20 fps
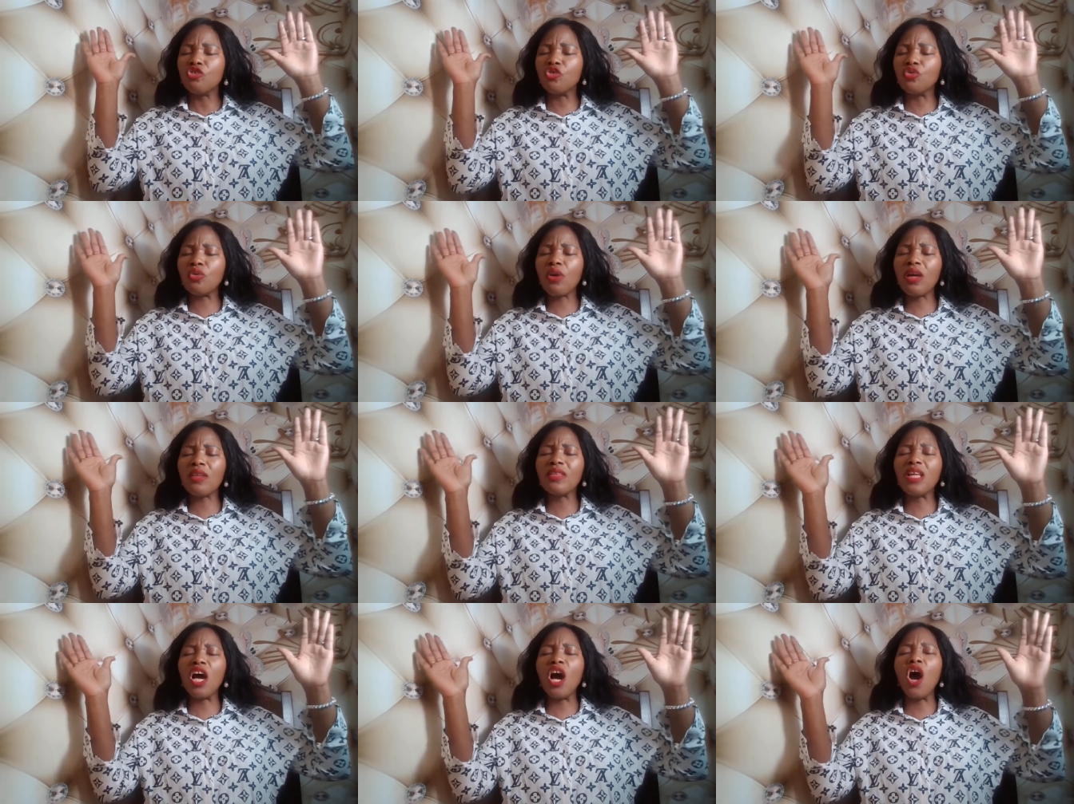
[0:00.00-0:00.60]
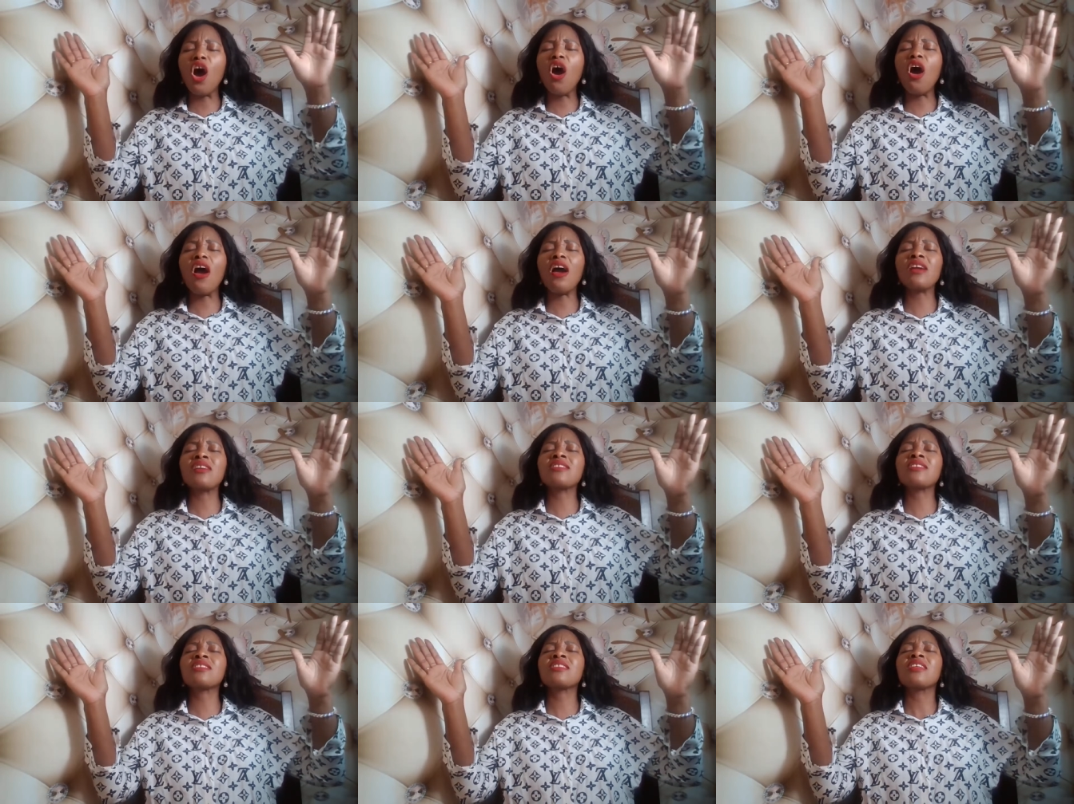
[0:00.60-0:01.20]
Draw the
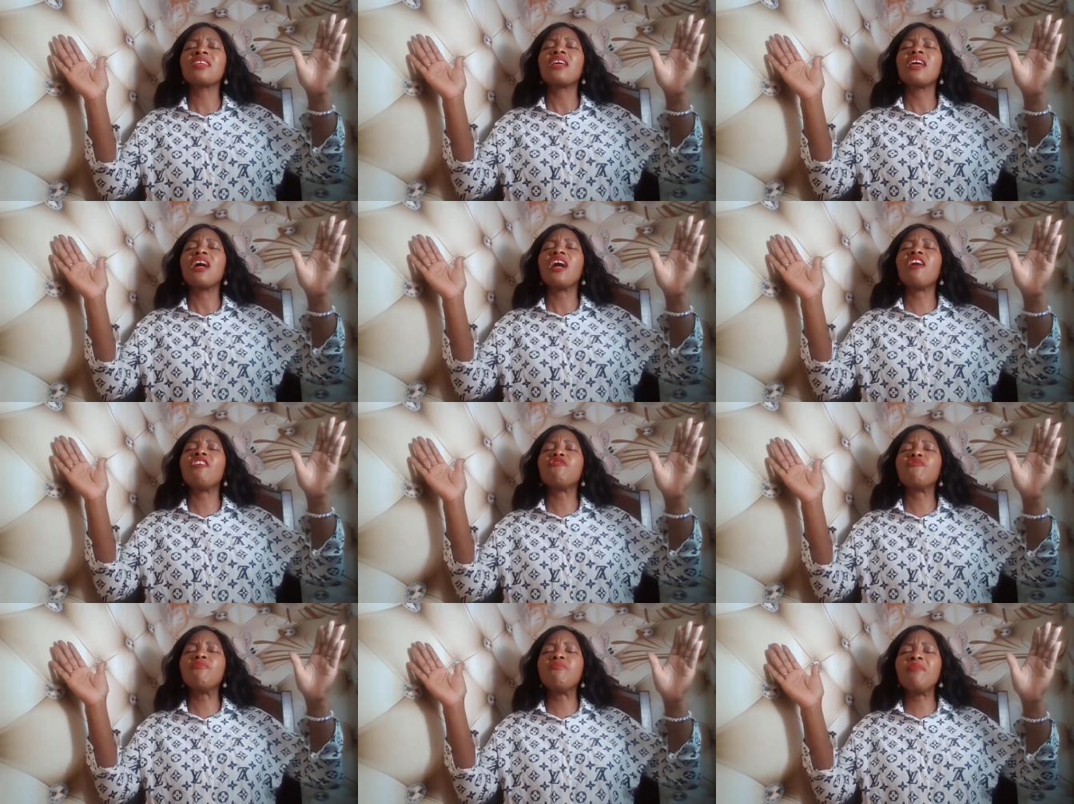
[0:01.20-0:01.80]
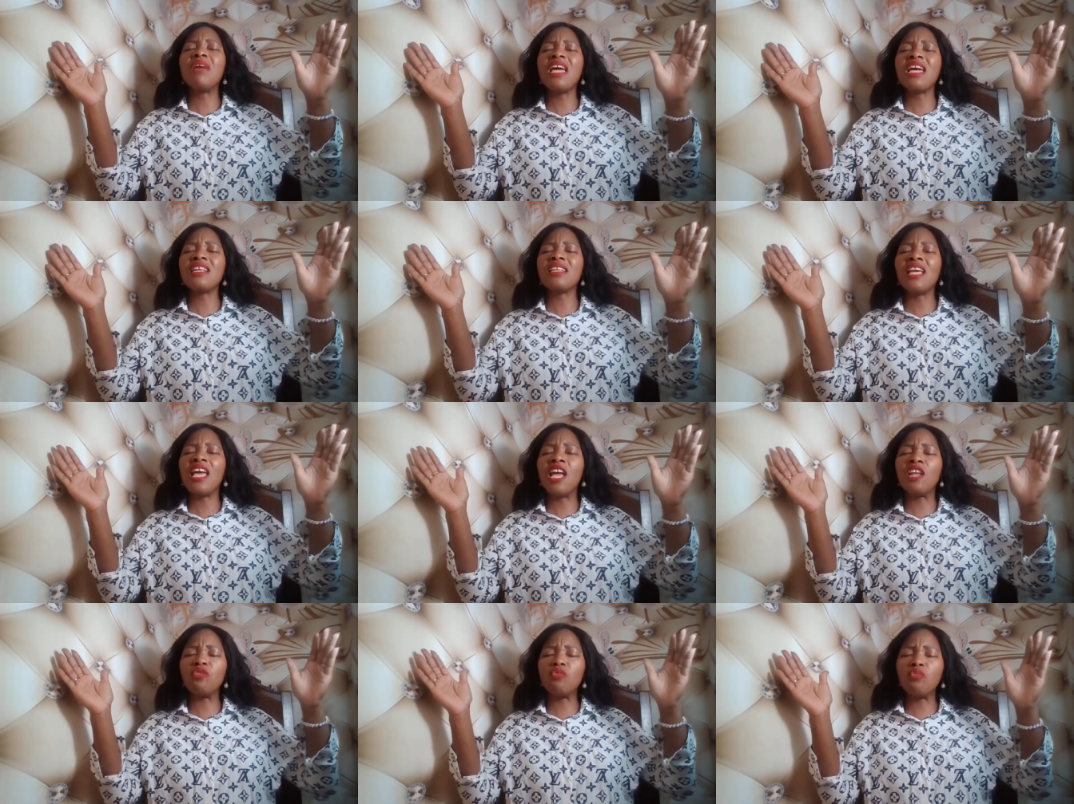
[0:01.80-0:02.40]
hearts of men
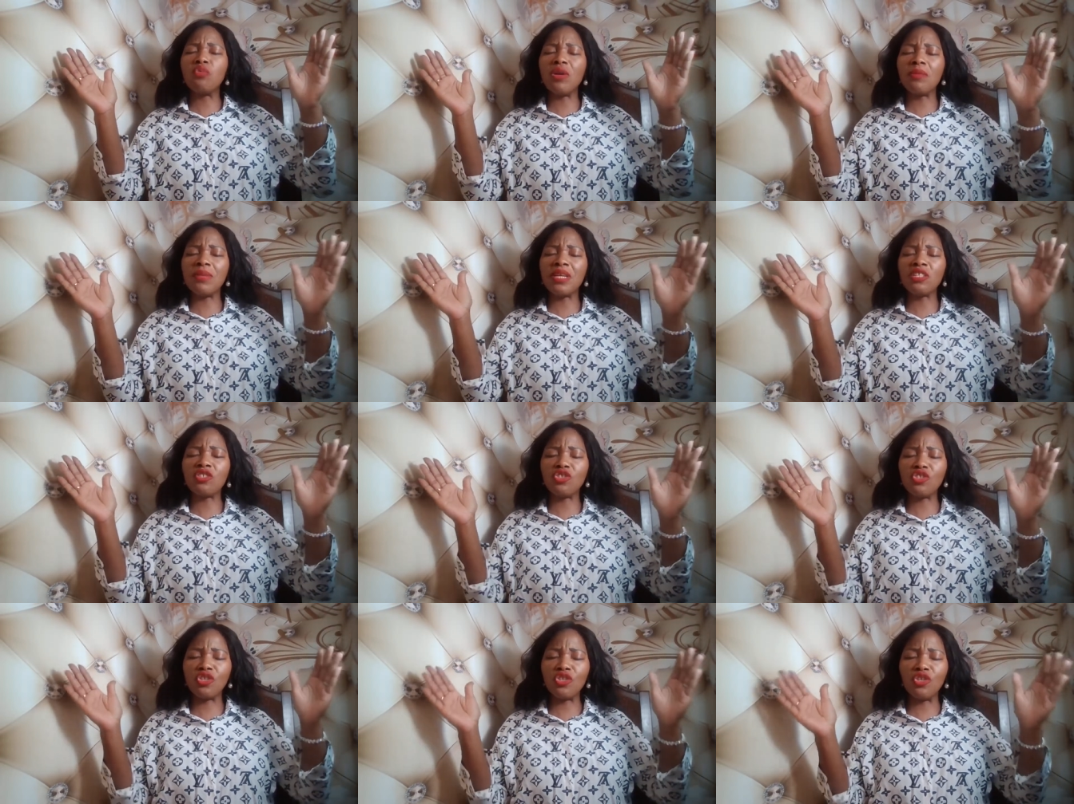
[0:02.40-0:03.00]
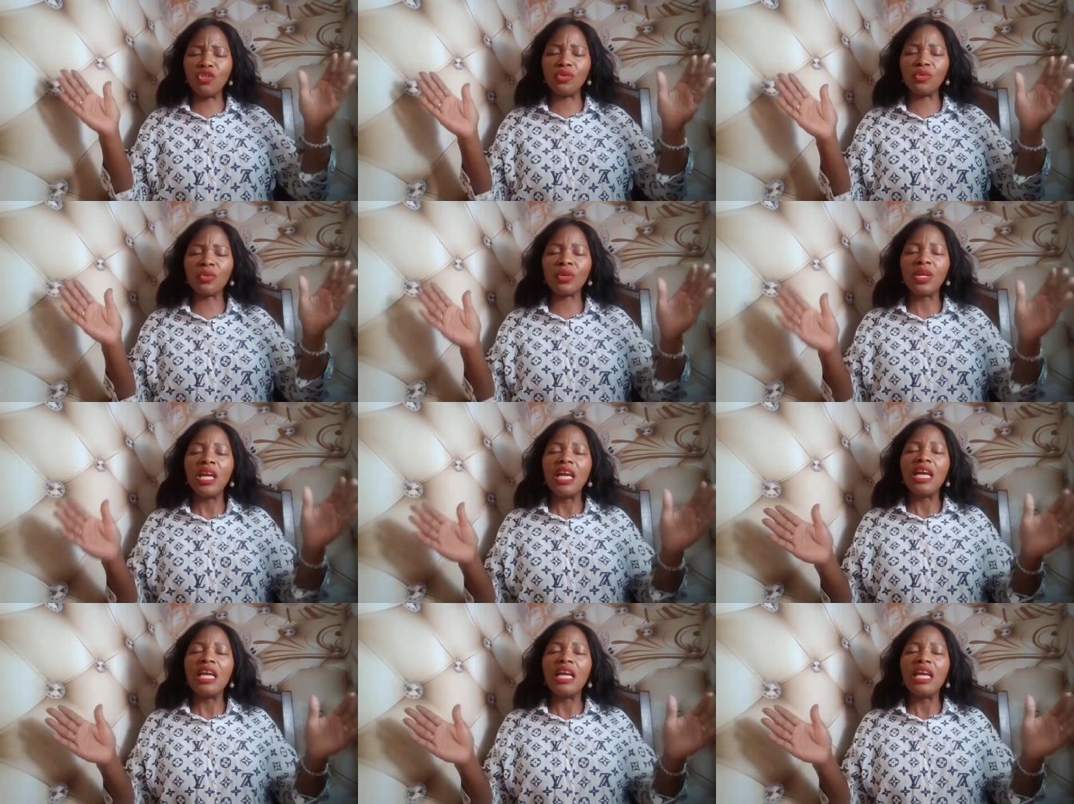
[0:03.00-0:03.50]
and women to you.